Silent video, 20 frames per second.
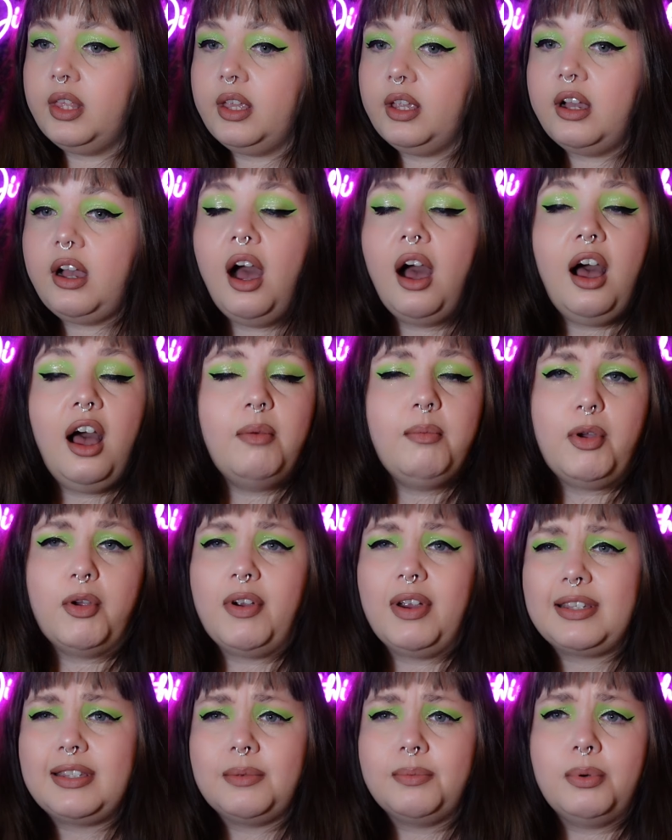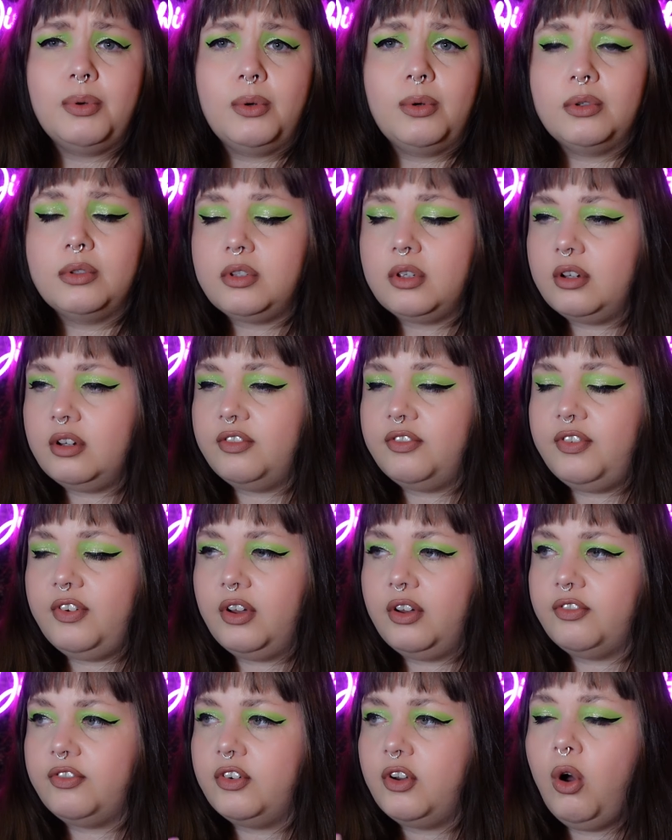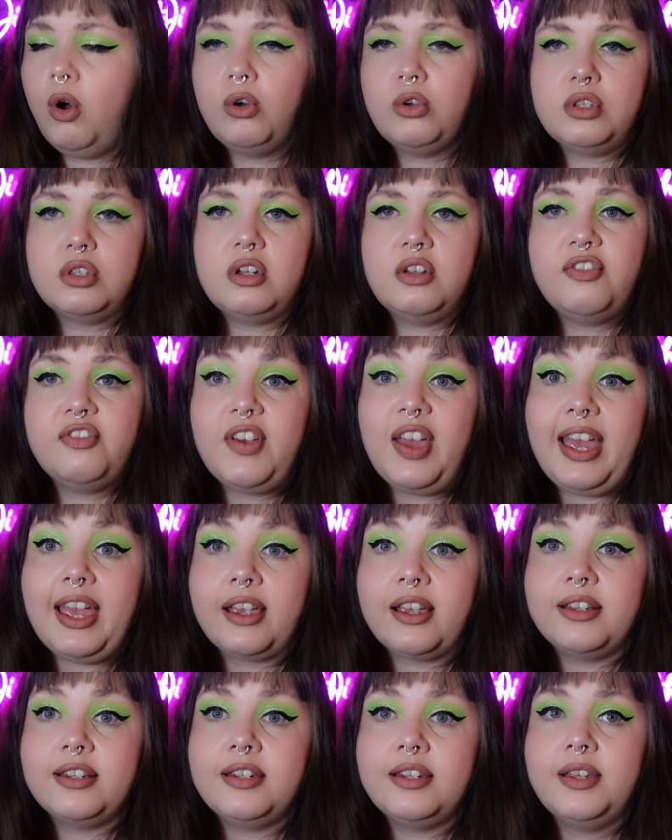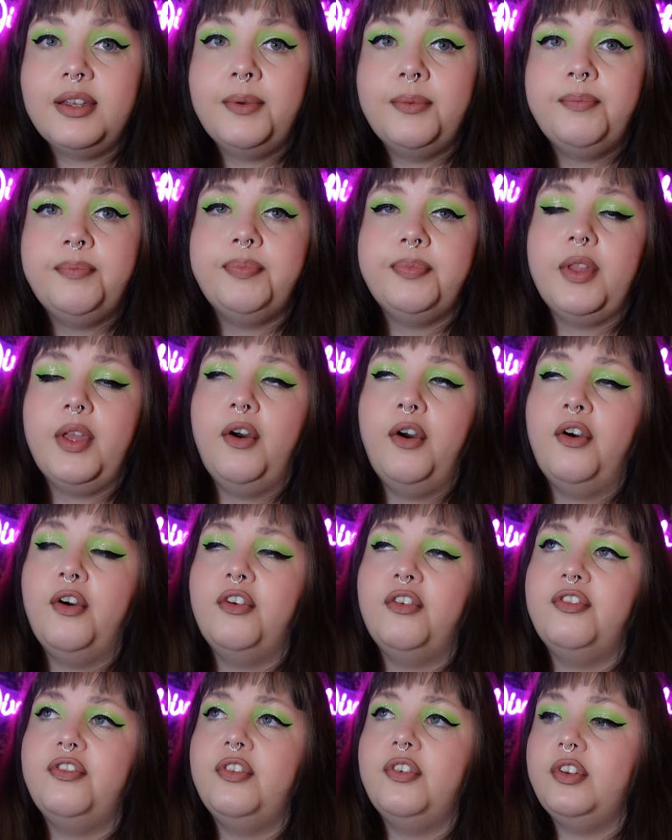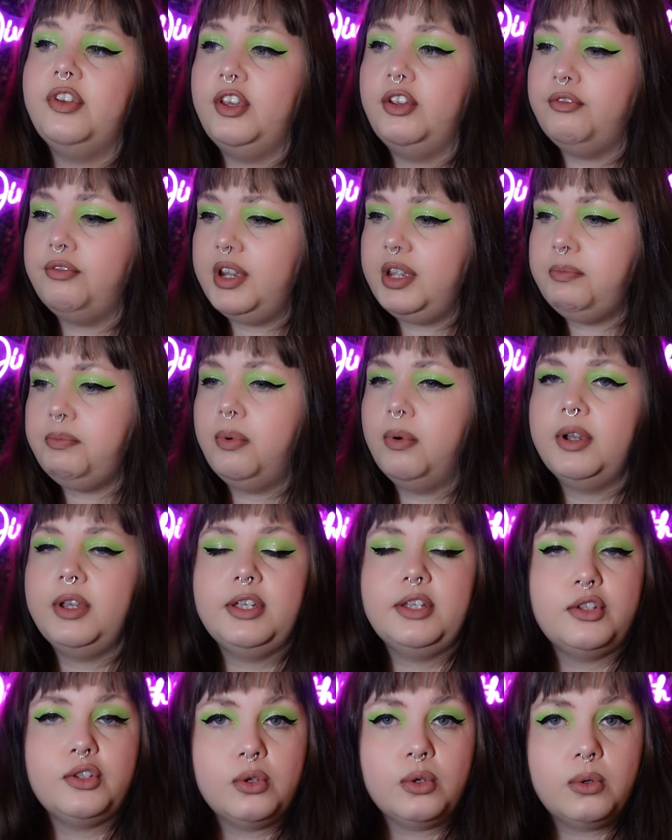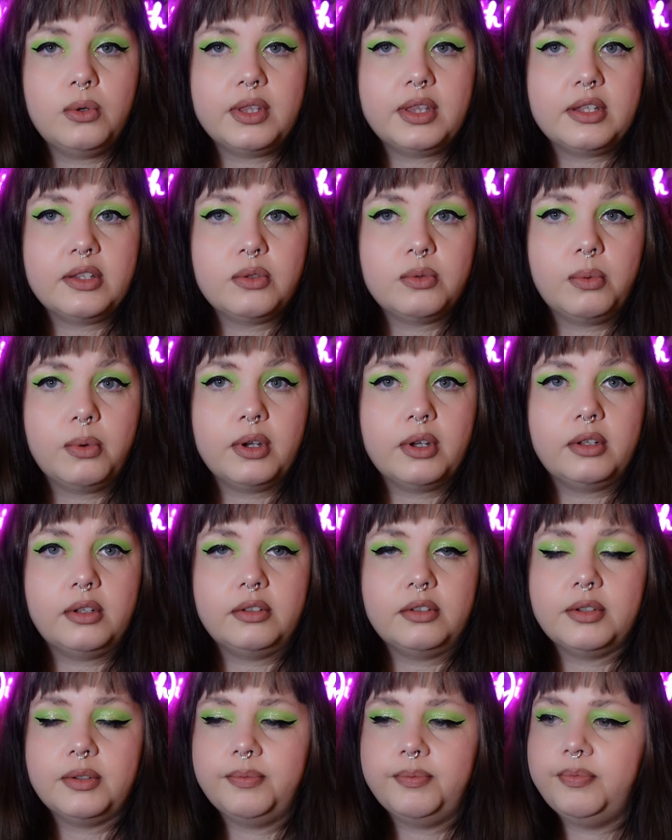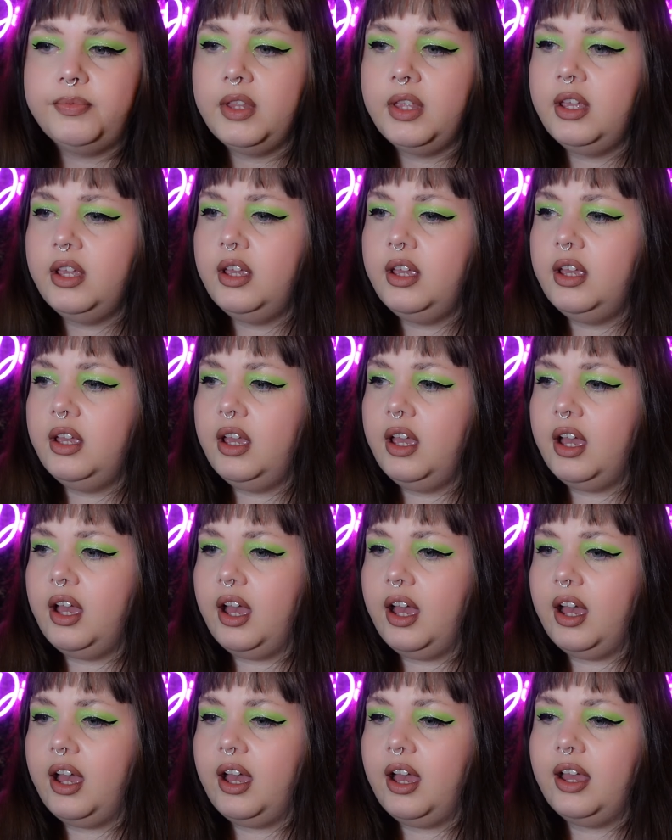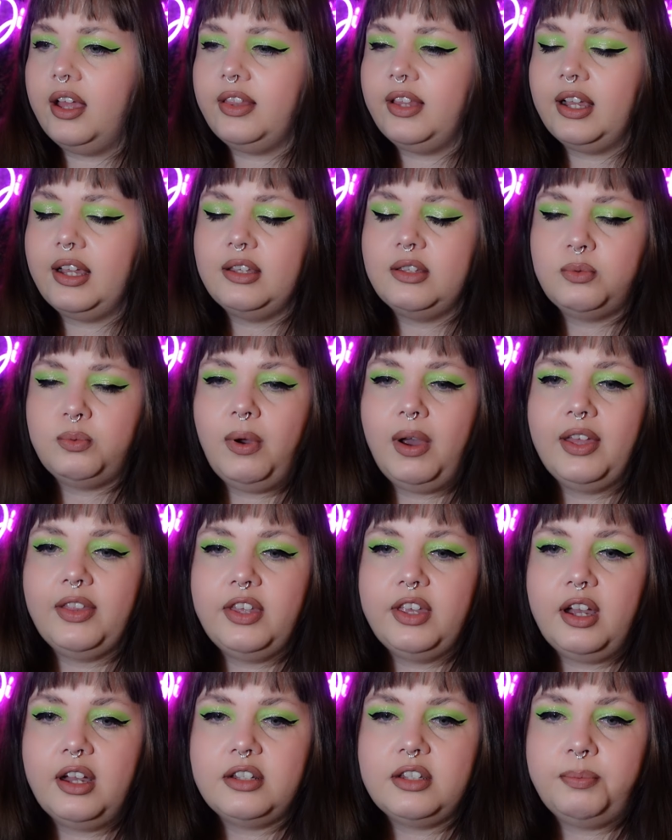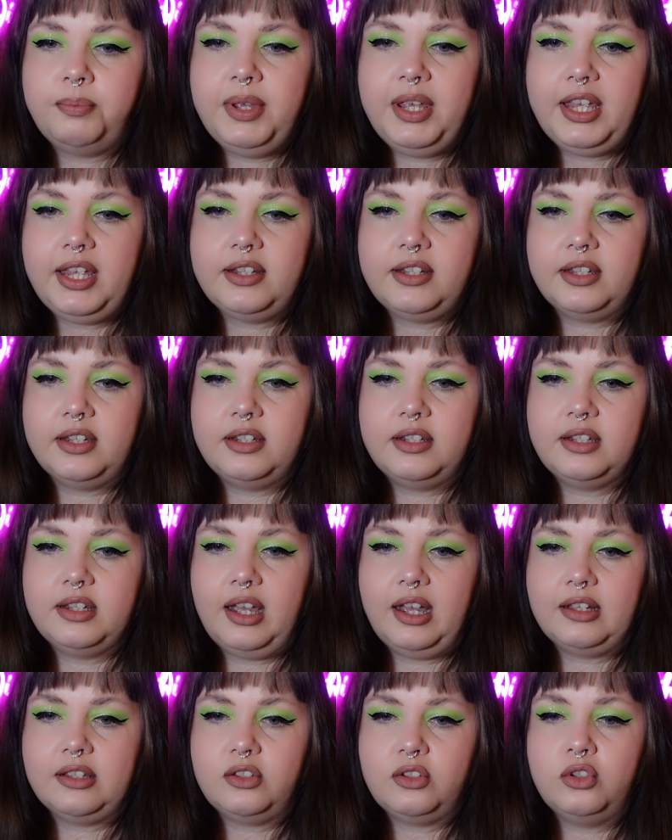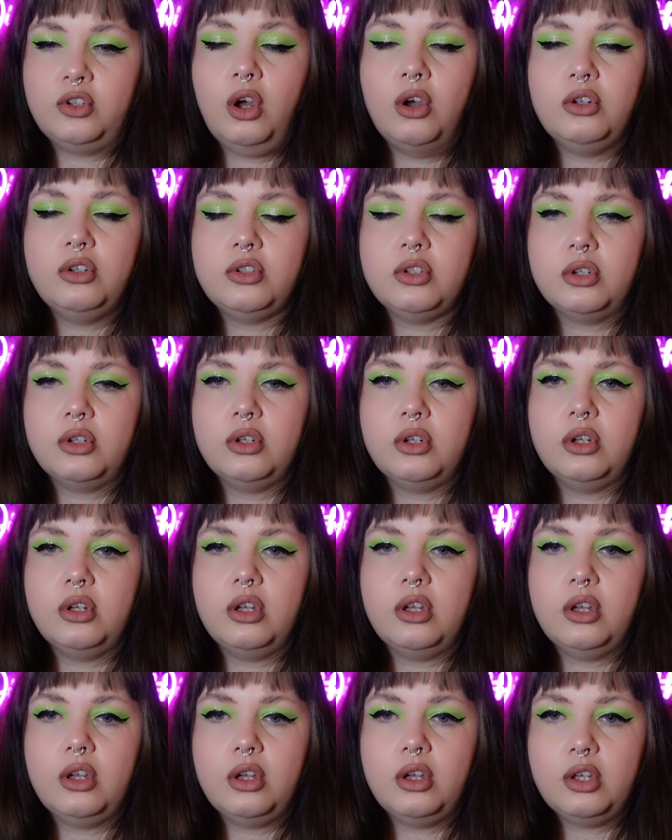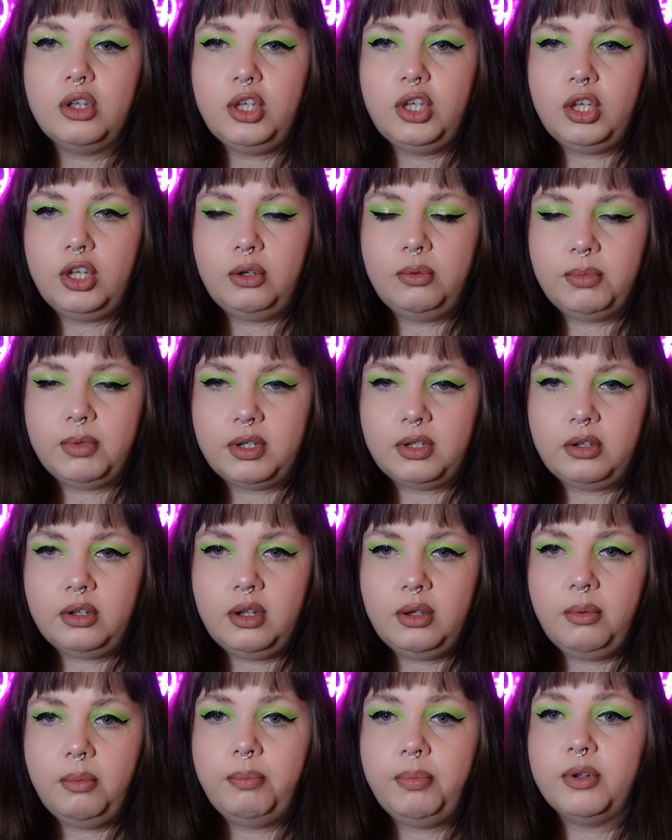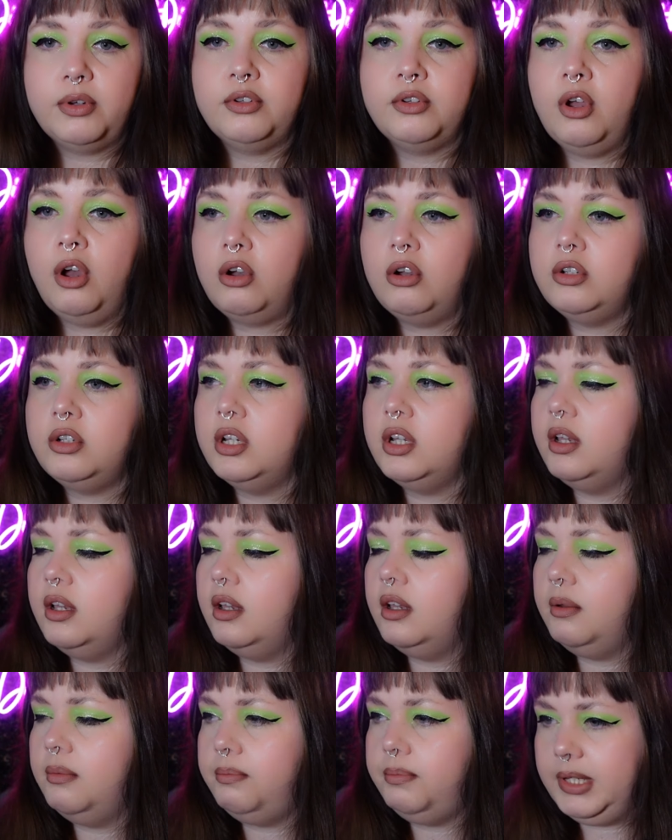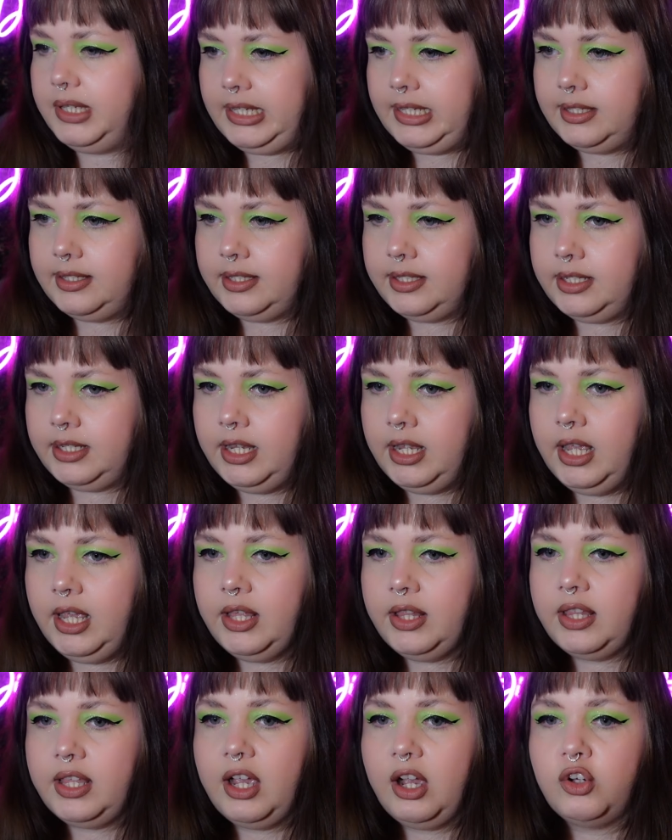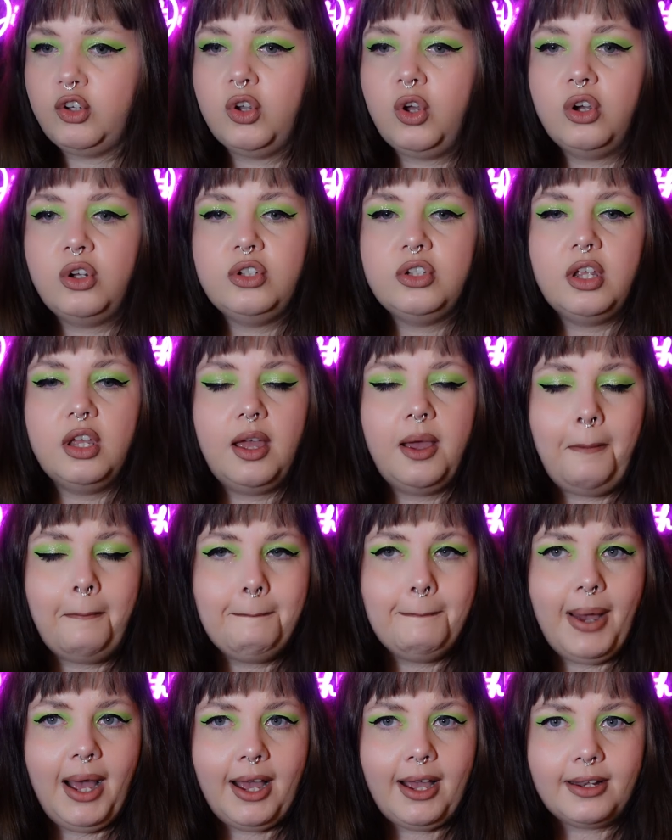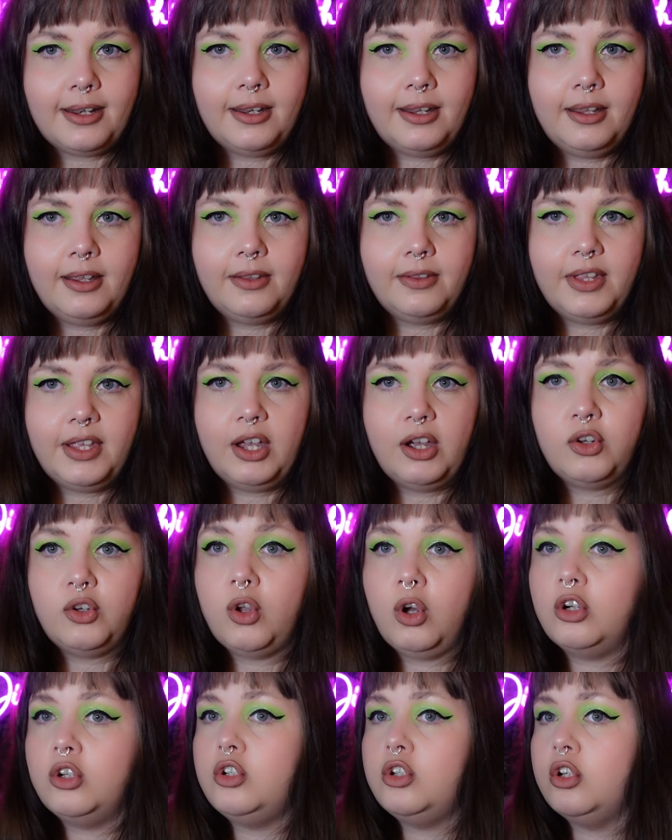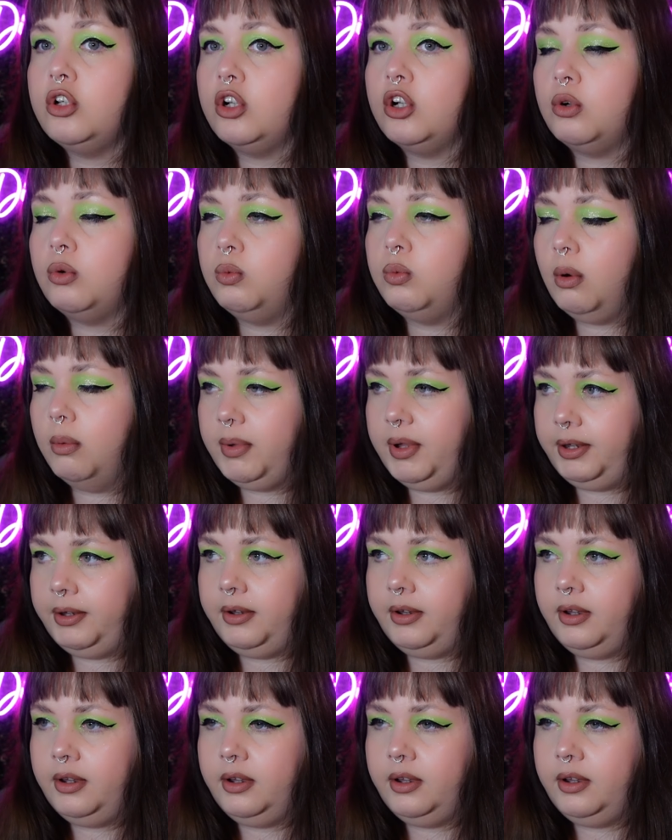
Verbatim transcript: karma, I suppose, of, of cause and effect, of you reap what you sow in this world. Uh, and that is why they are depicted as not human, but not beast. They are not a man. They are not a woman.